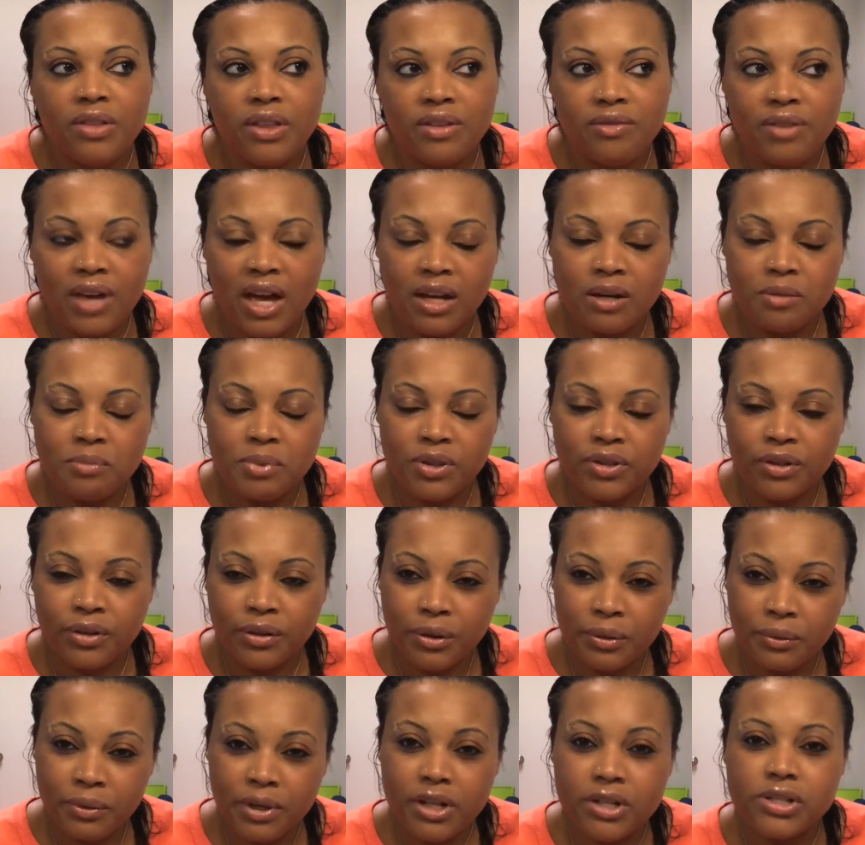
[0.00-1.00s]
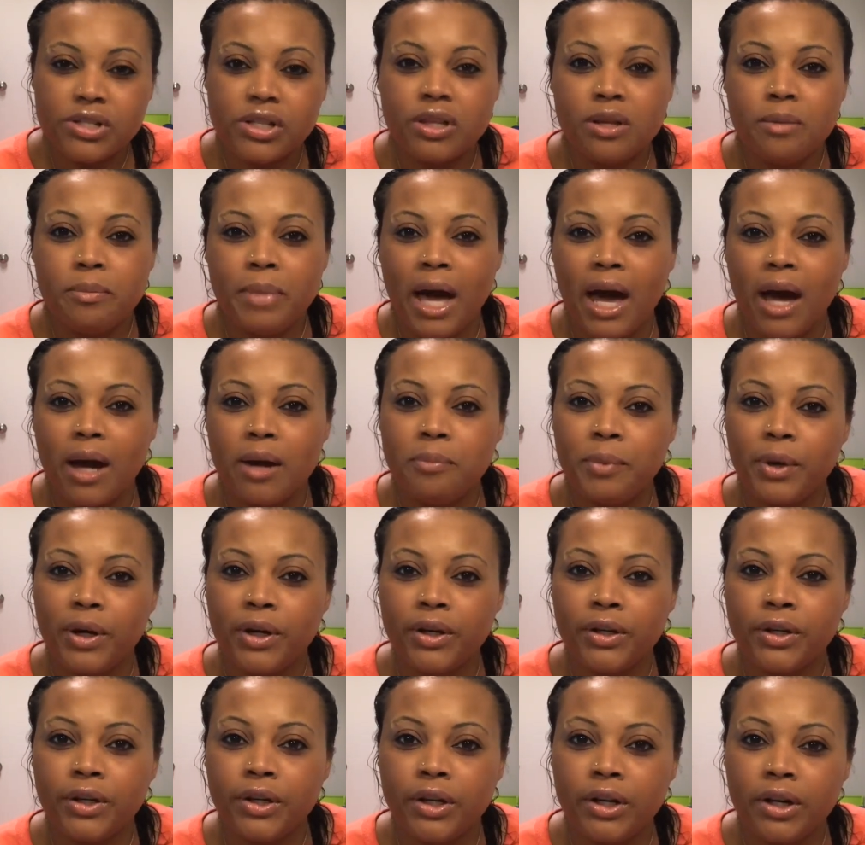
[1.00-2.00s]
they've had to put their careers on the back
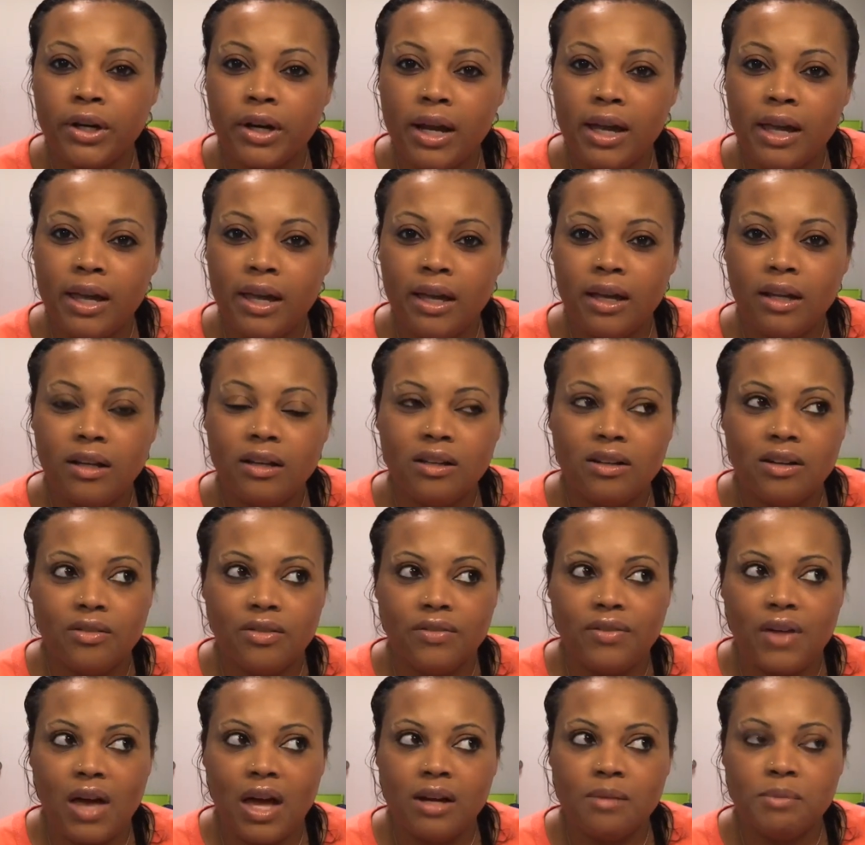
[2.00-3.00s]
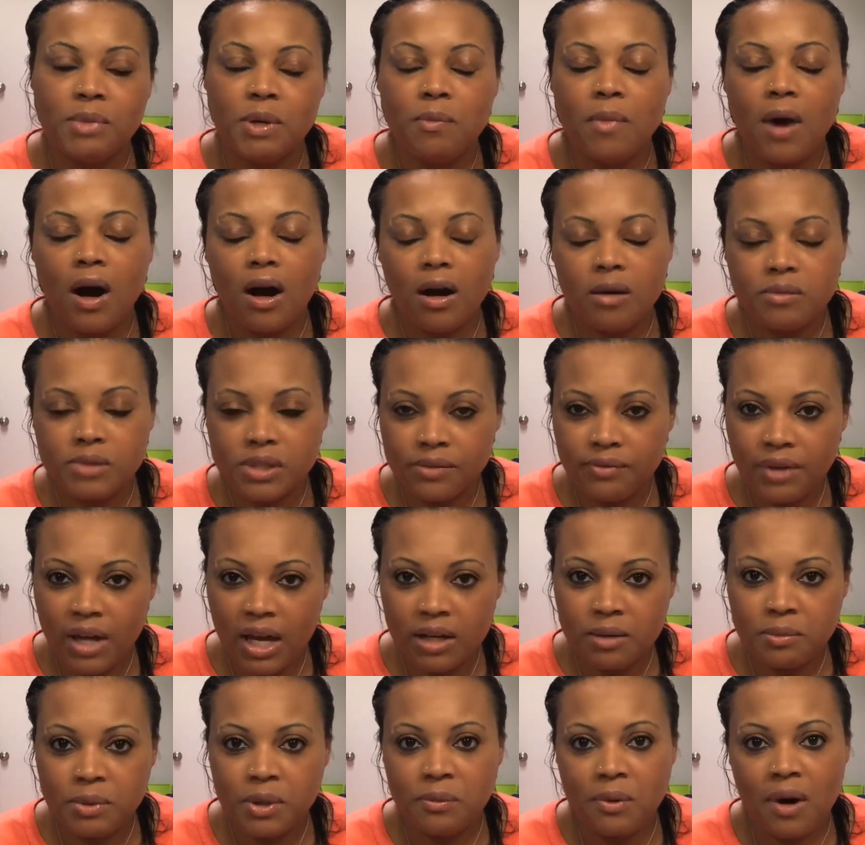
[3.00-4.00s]
burner, and, they've had to be moms, they've
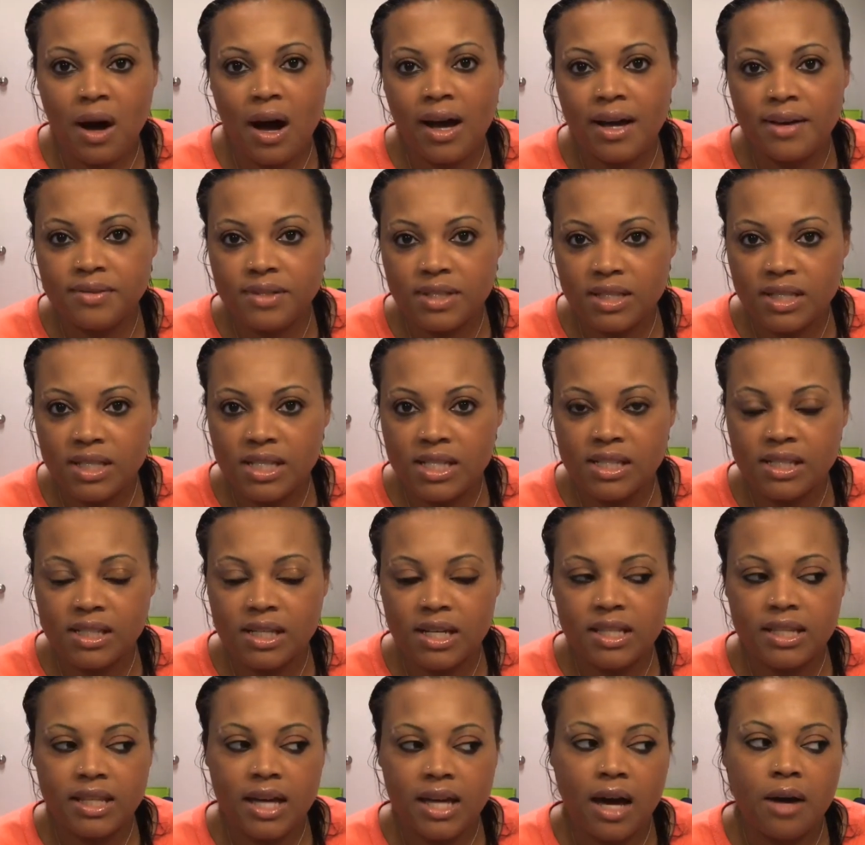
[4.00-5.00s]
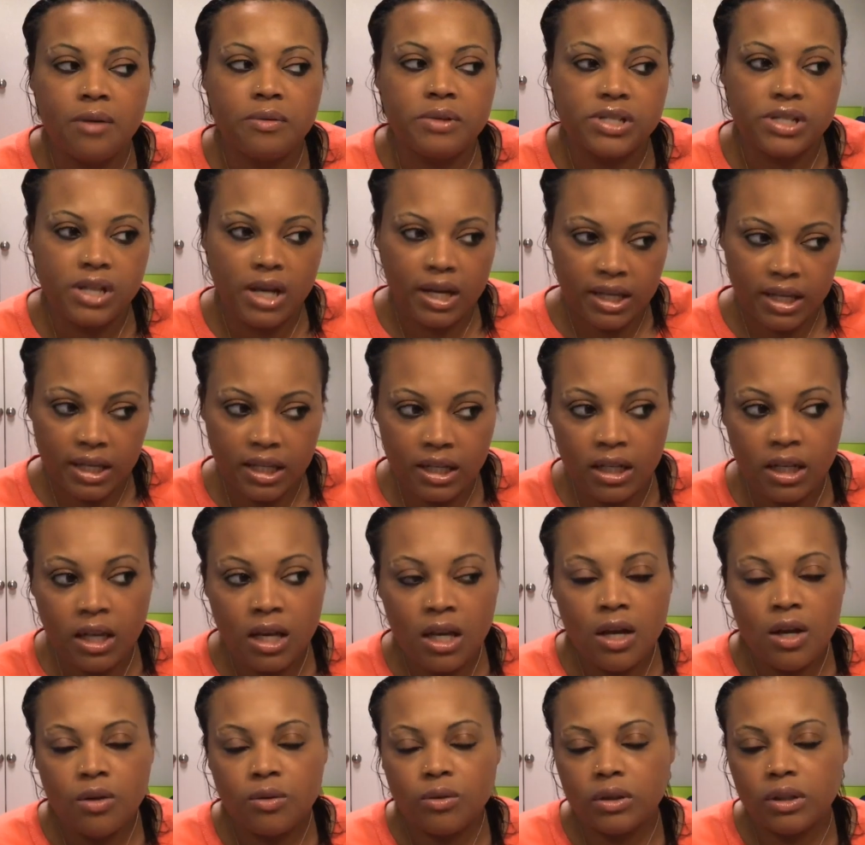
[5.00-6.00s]
had to be wives and things like that, which I can
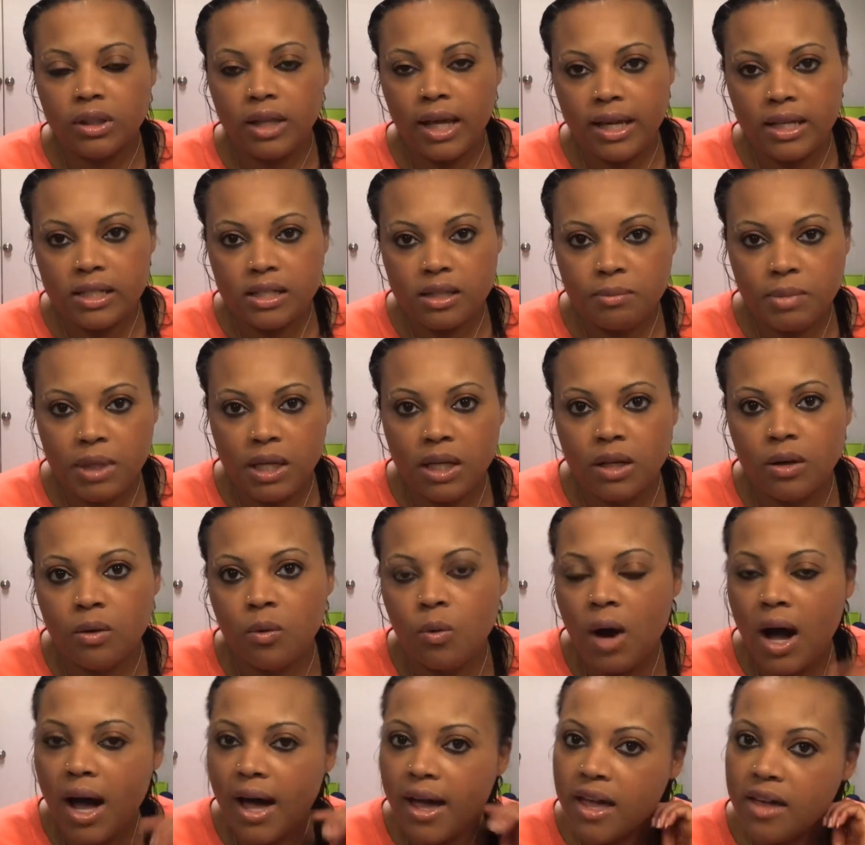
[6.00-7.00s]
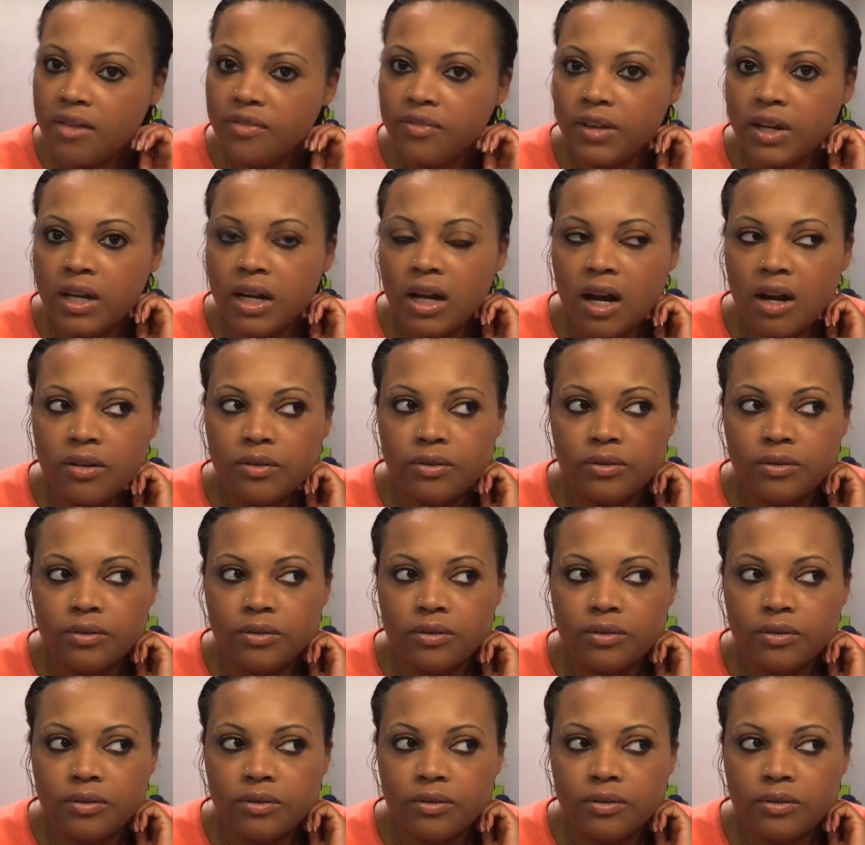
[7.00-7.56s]
relate to being a wife. And,